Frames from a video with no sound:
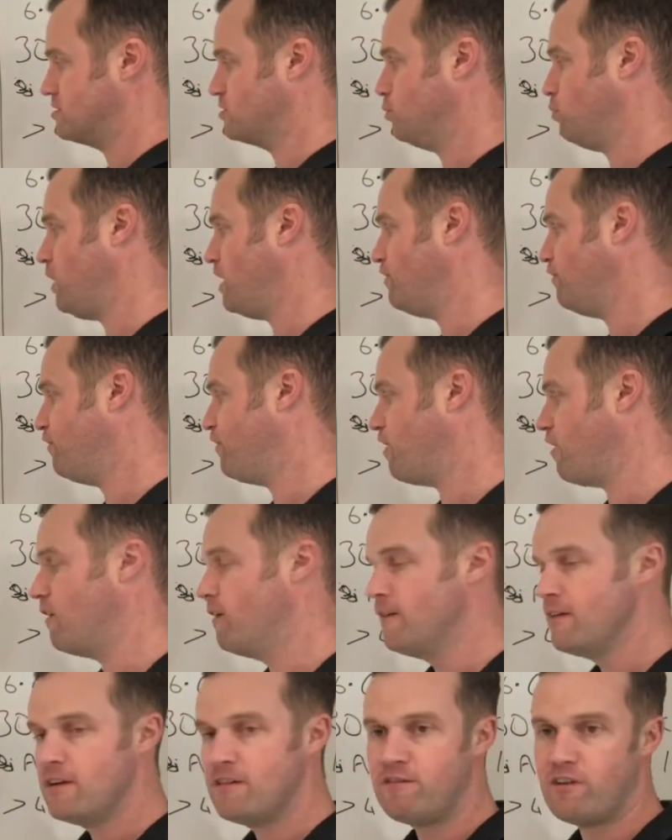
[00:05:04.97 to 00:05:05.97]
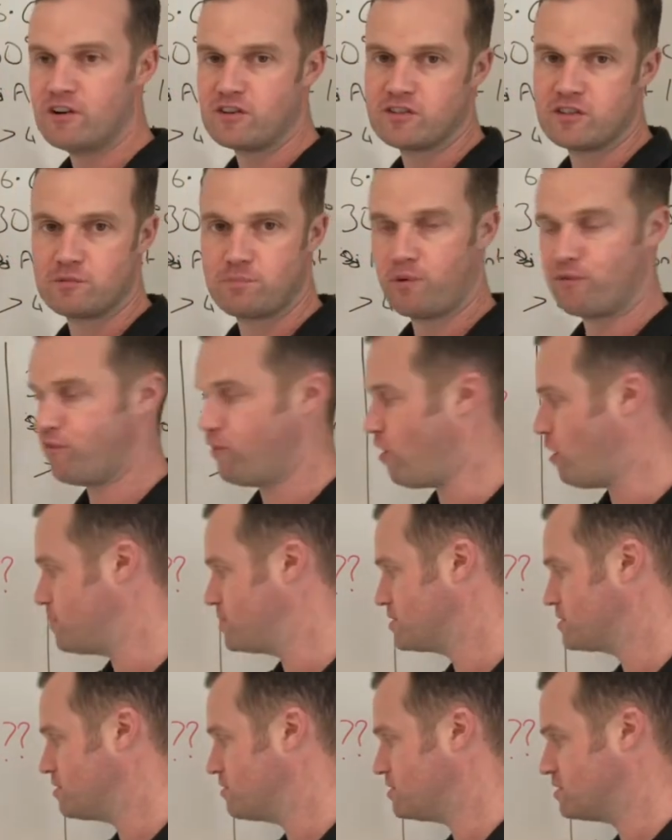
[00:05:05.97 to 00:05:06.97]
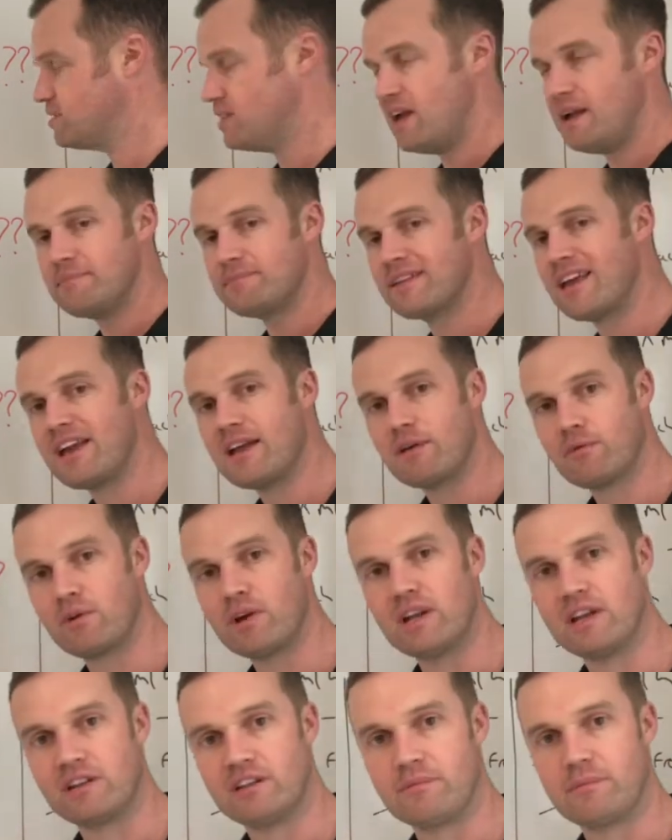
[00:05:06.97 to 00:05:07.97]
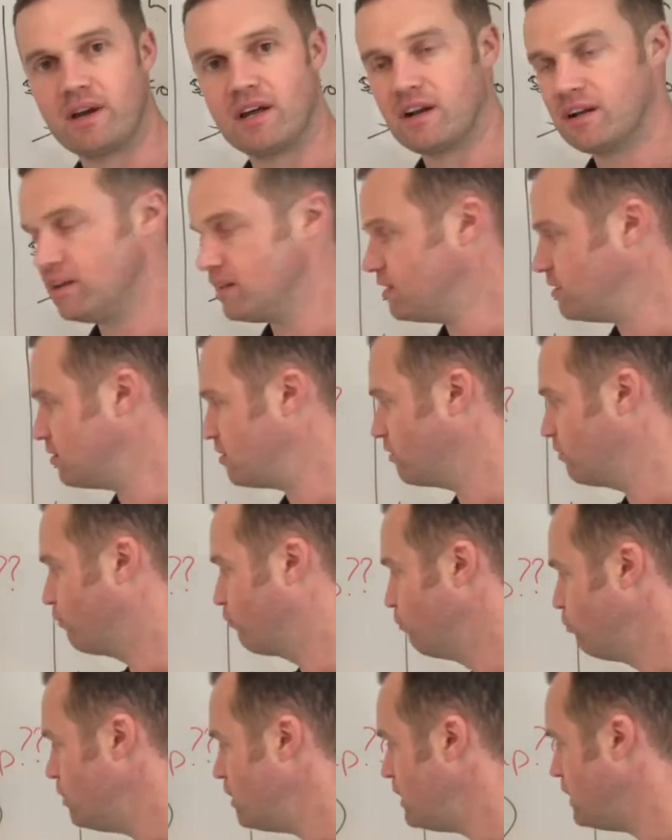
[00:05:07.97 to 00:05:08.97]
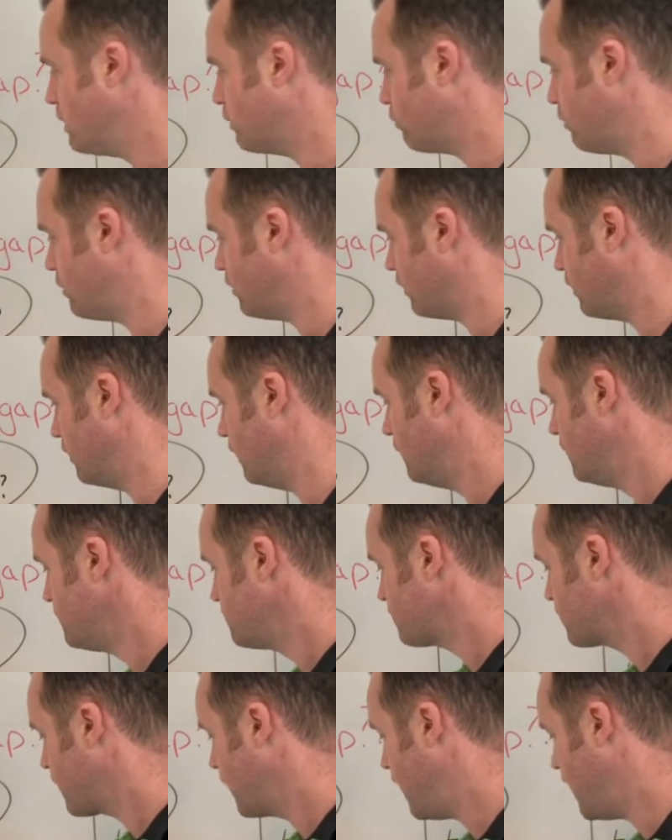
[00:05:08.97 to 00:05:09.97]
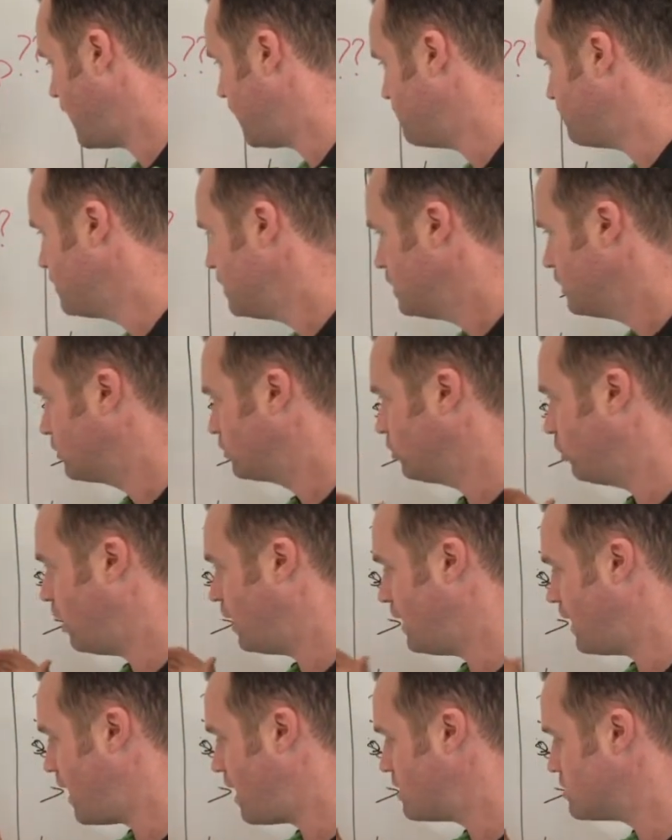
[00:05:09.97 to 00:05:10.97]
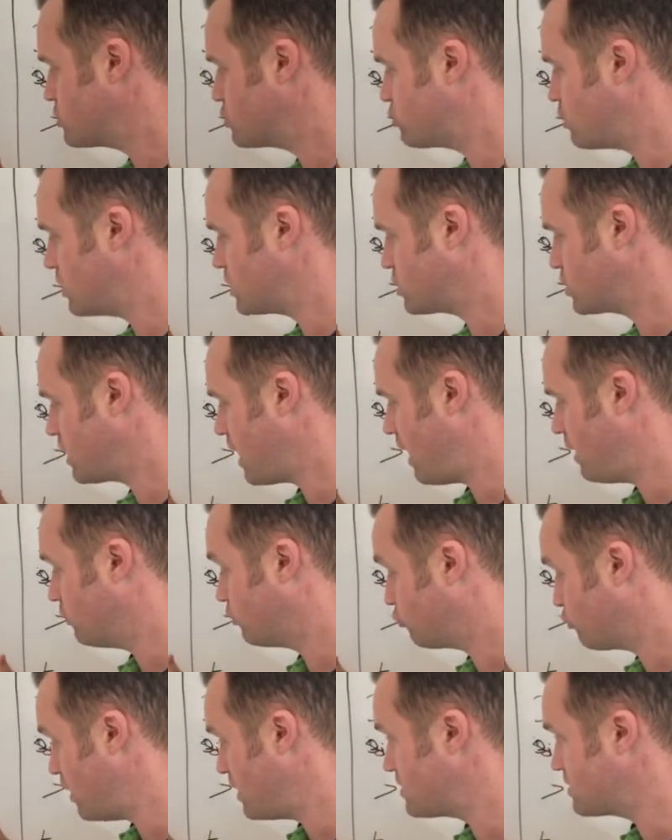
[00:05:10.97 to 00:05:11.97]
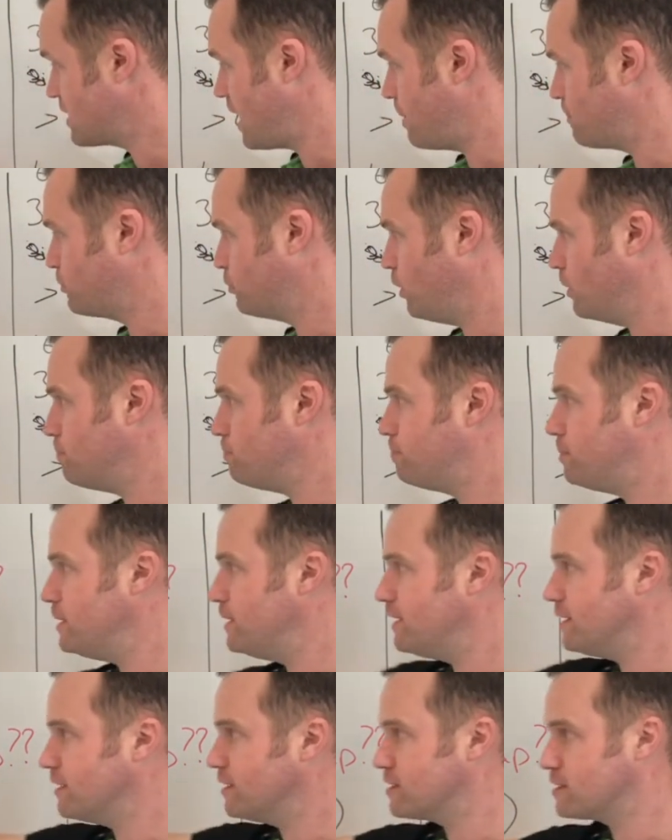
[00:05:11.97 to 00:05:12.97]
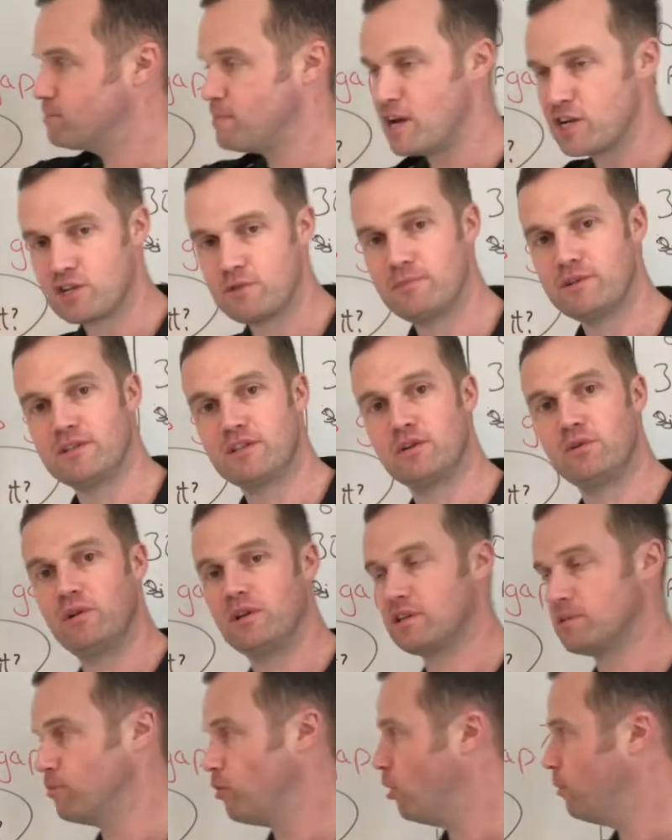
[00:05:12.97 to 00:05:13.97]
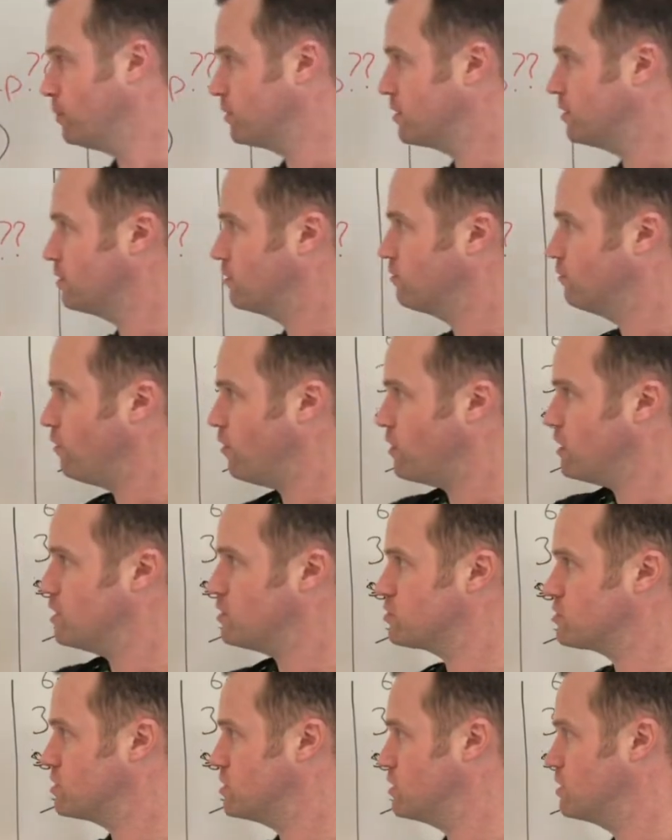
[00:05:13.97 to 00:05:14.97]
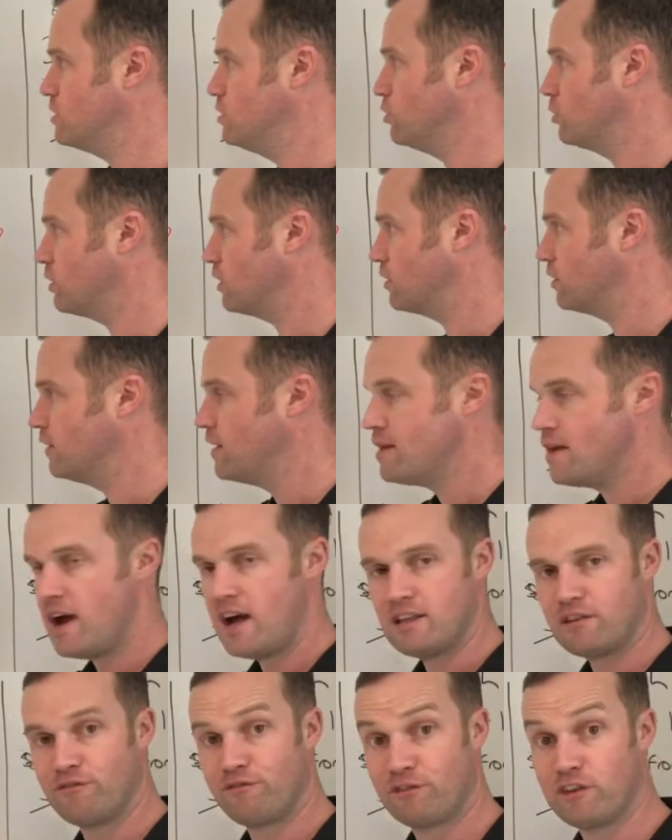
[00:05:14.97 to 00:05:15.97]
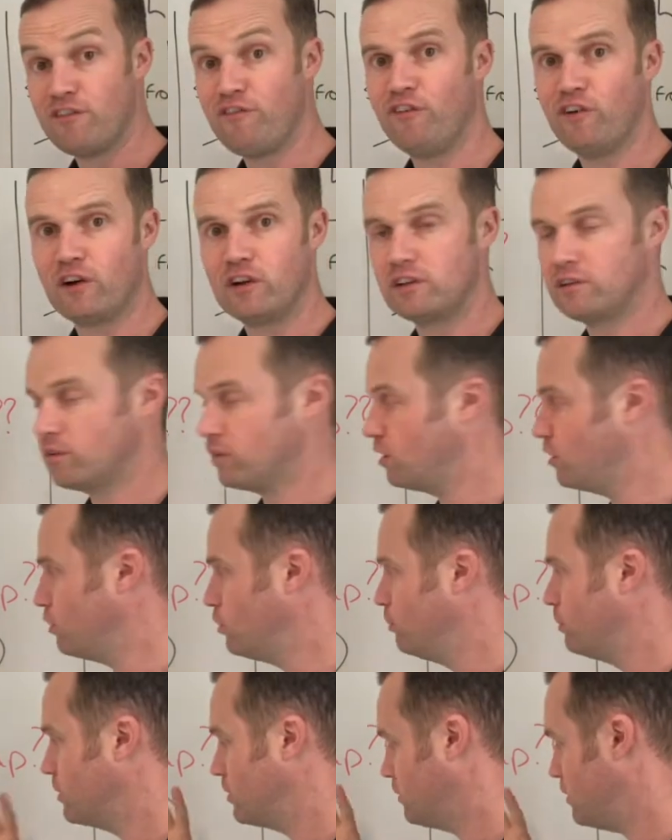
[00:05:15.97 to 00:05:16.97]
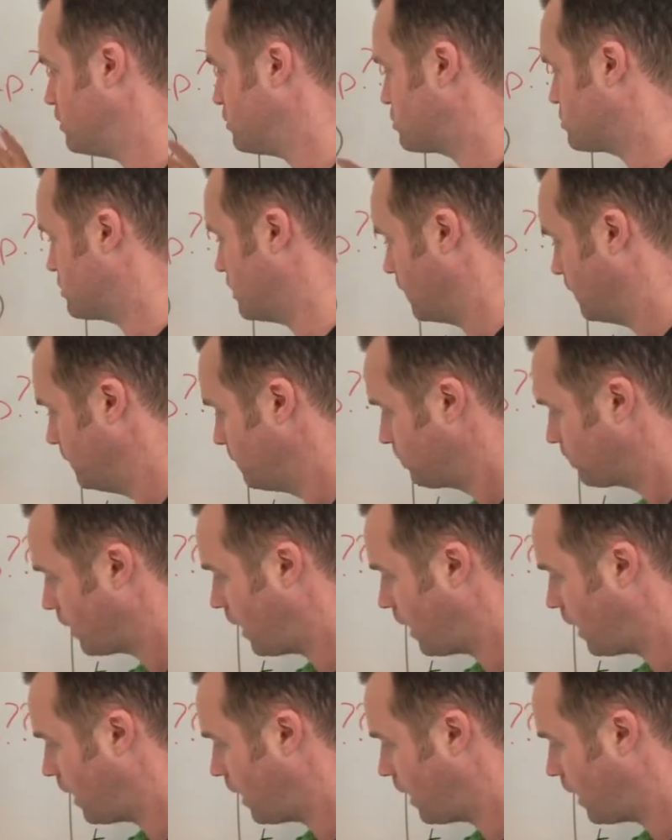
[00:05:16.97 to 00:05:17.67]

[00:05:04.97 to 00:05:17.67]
So welfare versus performance, they're the same thing really to me, and I think this is really critical. So a large stress gap, so I'm building this measurement tool at the moment, and it's very interesting to look at it. And it's difficult to do, but it's interesting.